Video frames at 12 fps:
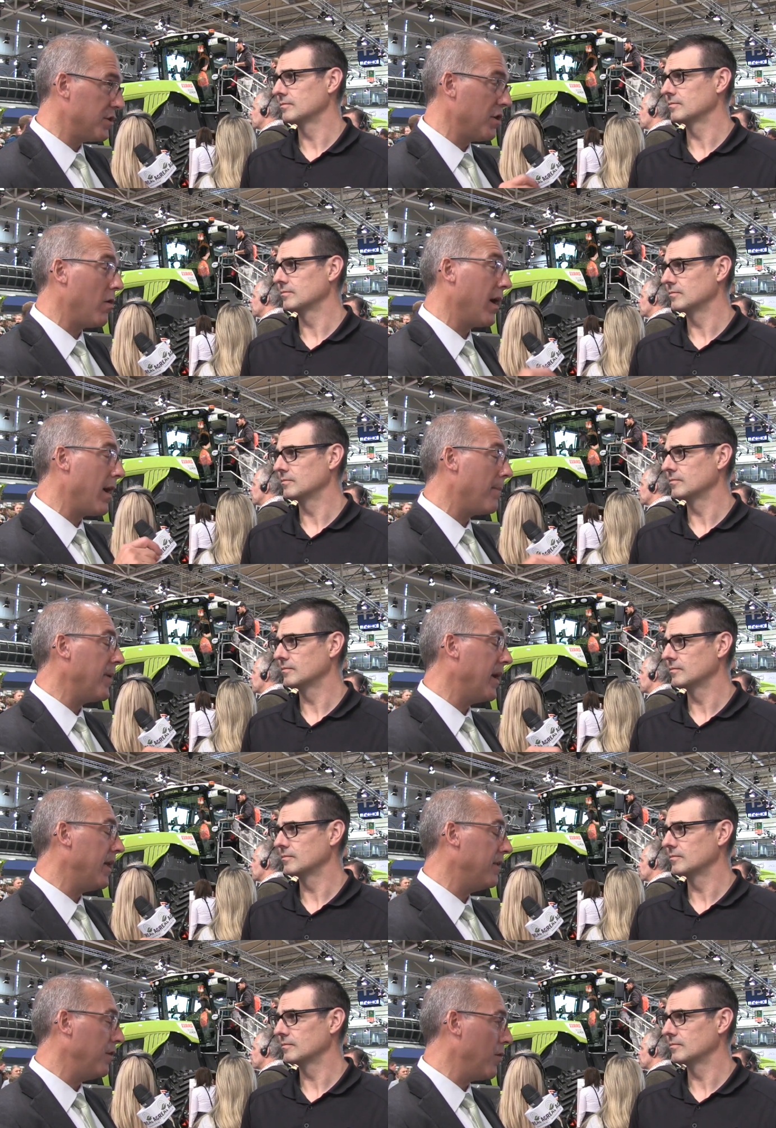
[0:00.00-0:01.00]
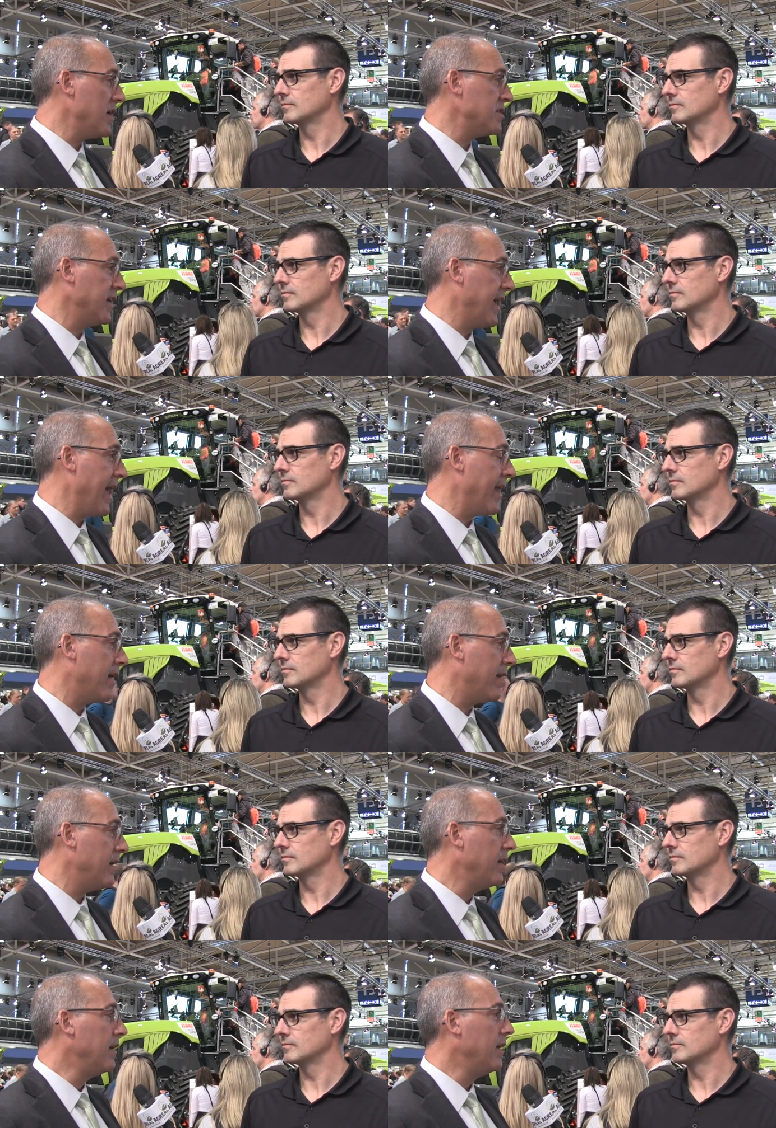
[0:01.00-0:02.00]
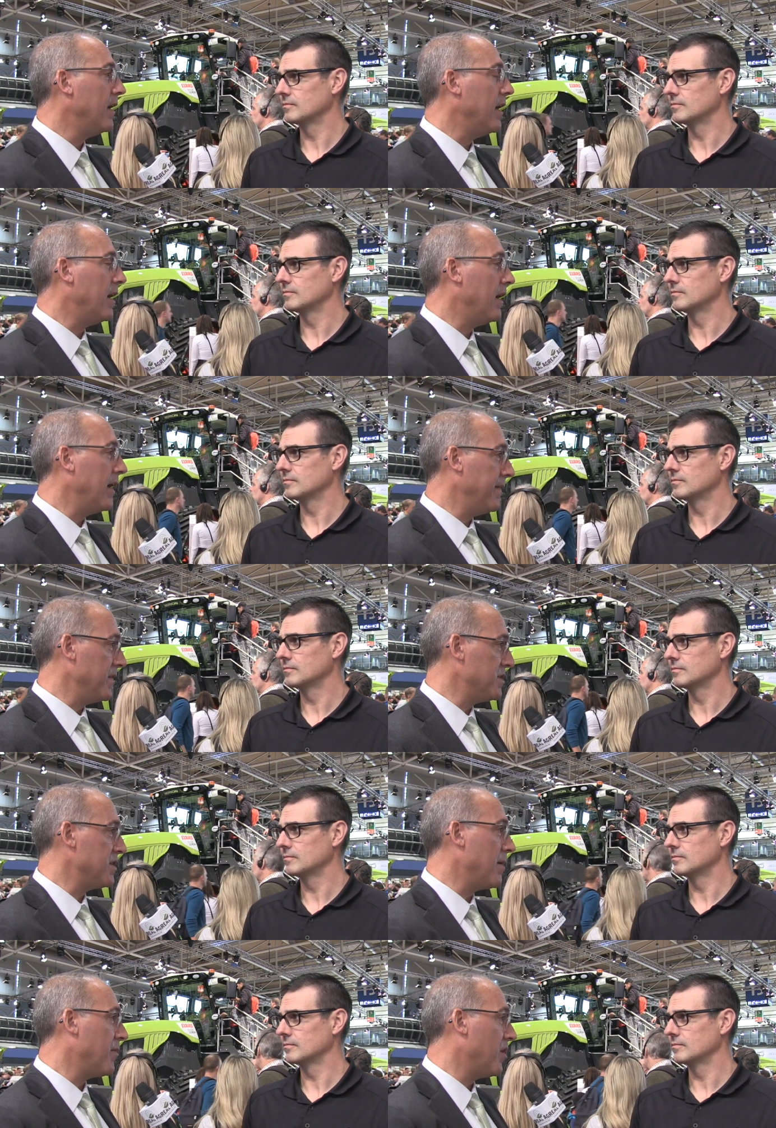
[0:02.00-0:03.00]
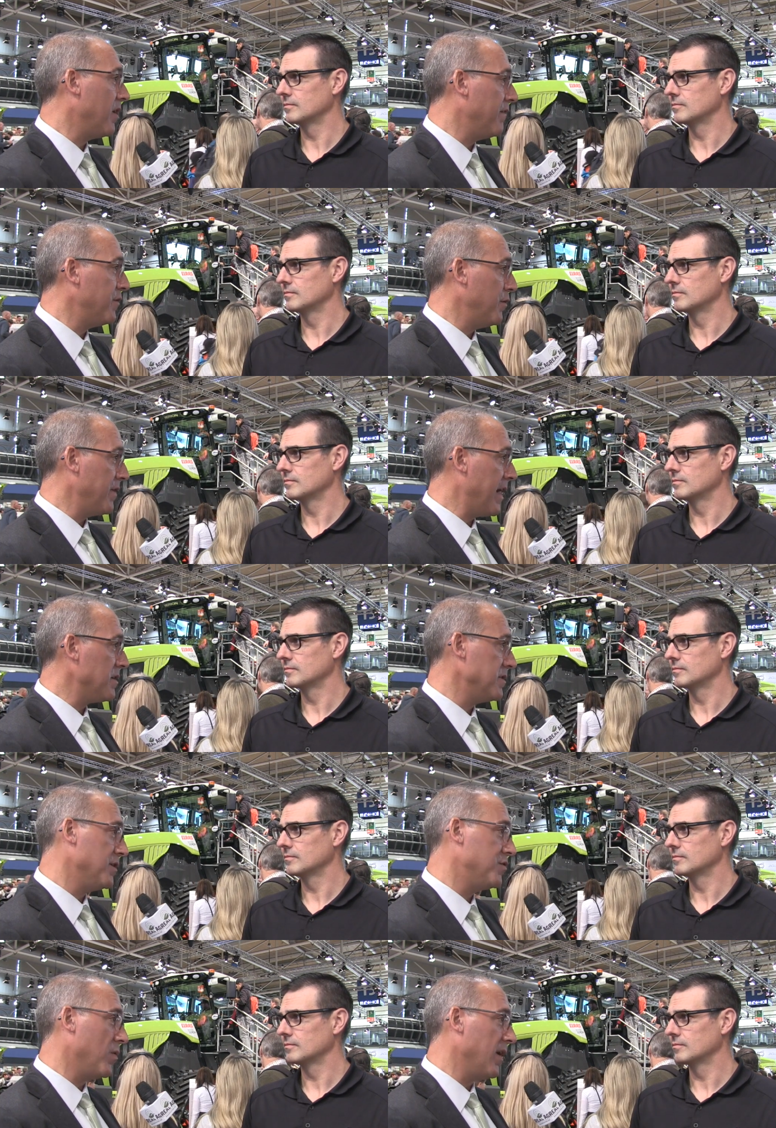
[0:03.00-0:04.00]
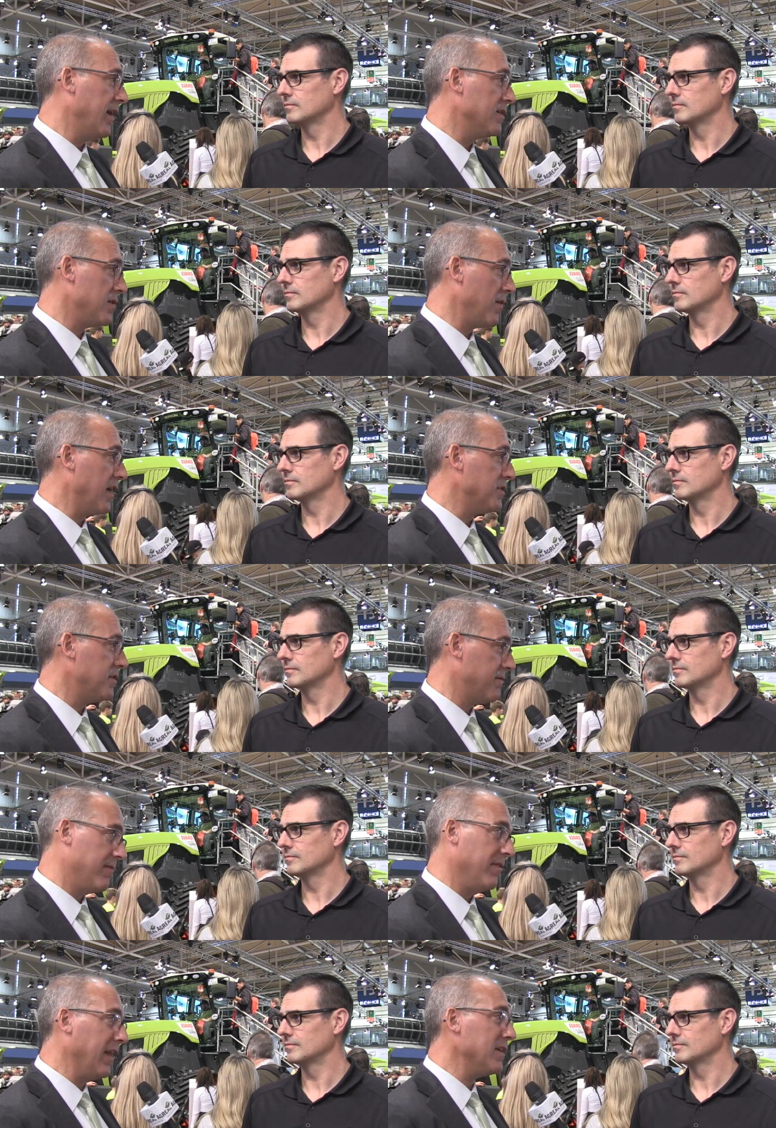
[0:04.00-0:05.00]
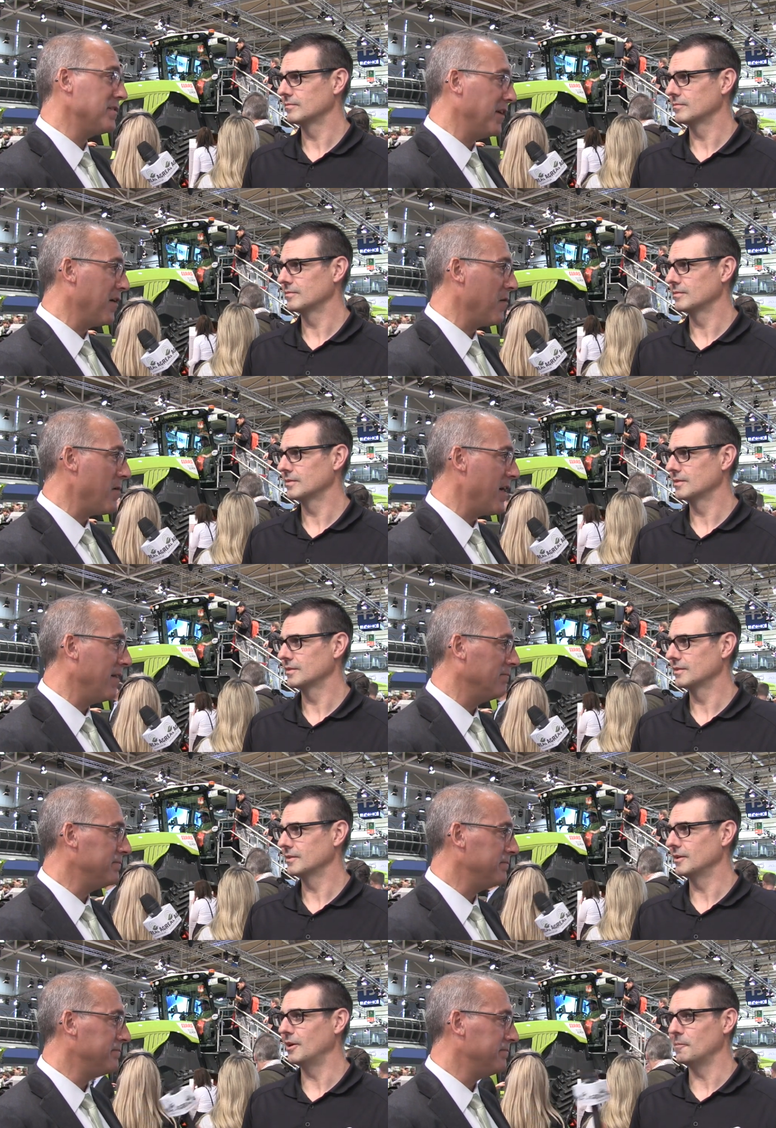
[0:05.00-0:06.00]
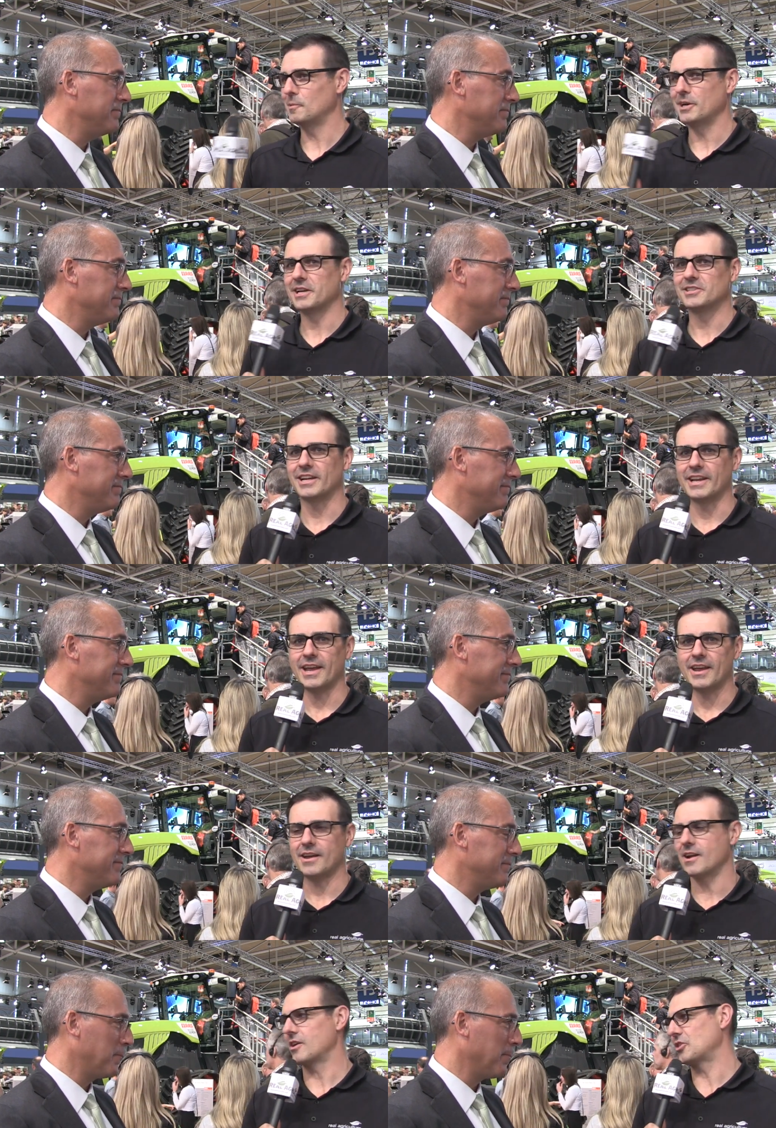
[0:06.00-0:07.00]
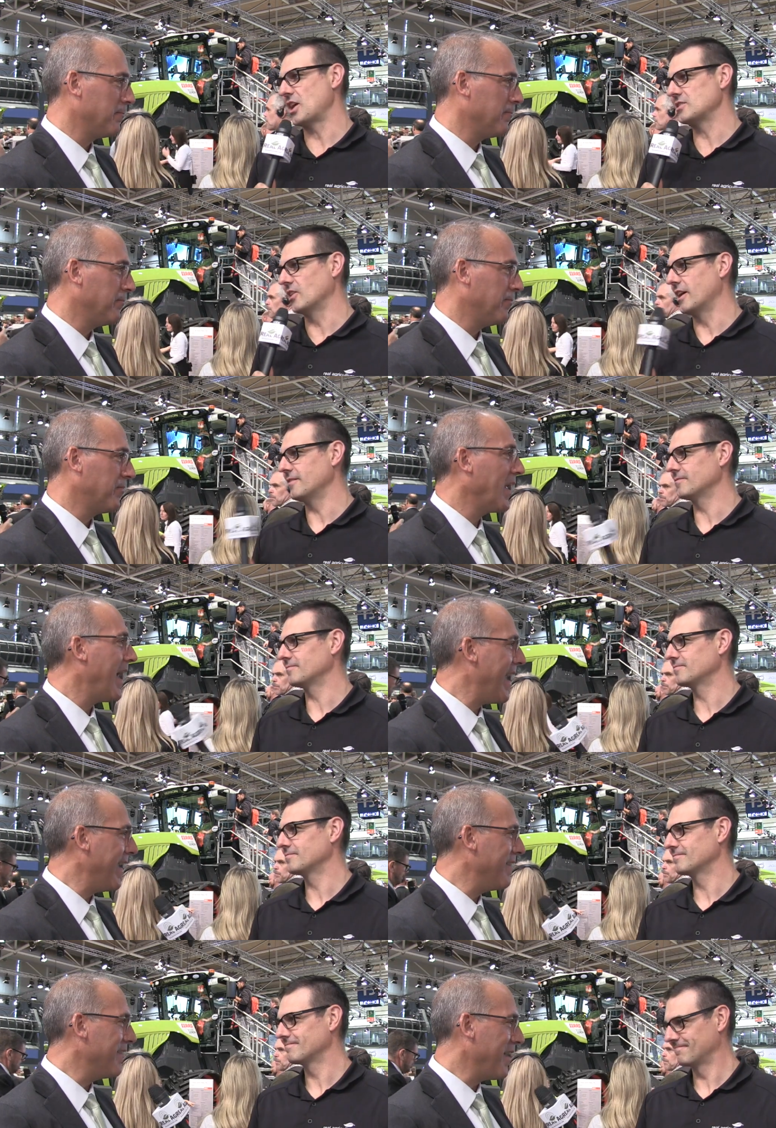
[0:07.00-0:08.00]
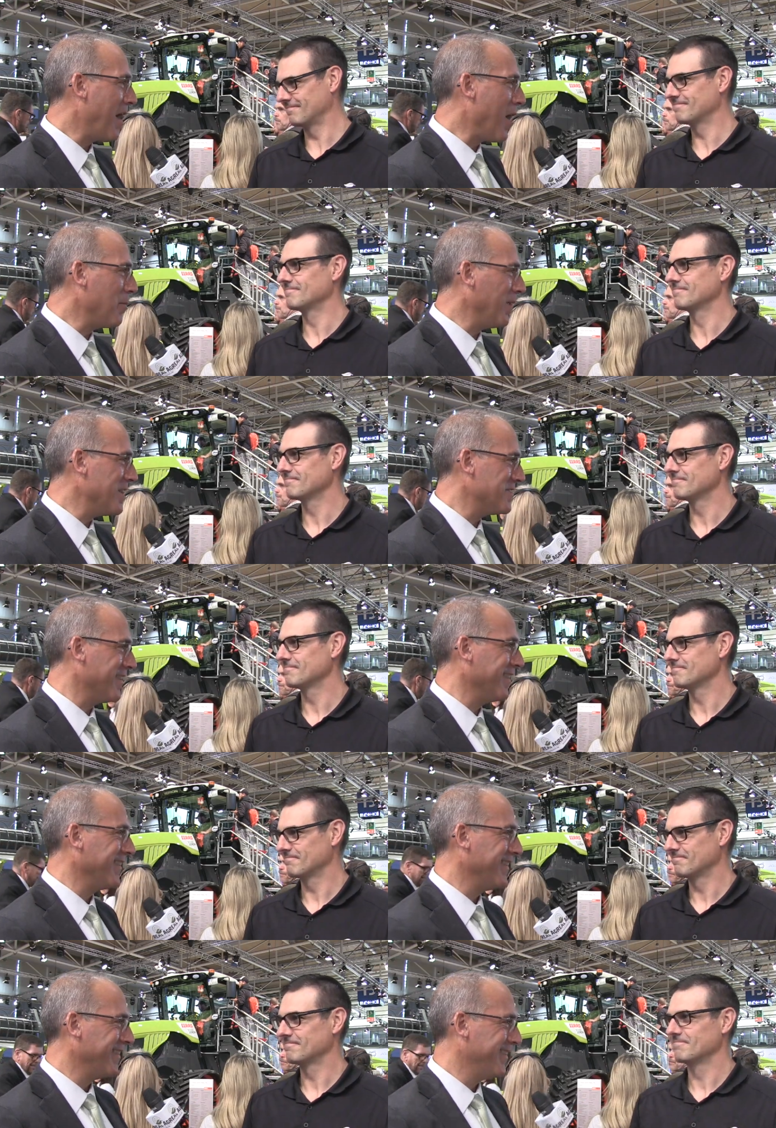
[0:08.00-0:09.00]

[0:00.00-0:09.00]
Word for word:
Speaker 1: showing up in U S and Canada uh, in the summer of two thousand twenty, so next year. Less than a year away.
Speaker 2: Well, pretty exciting. Hey, Eric, thanks a lot. Hey, our pleasure.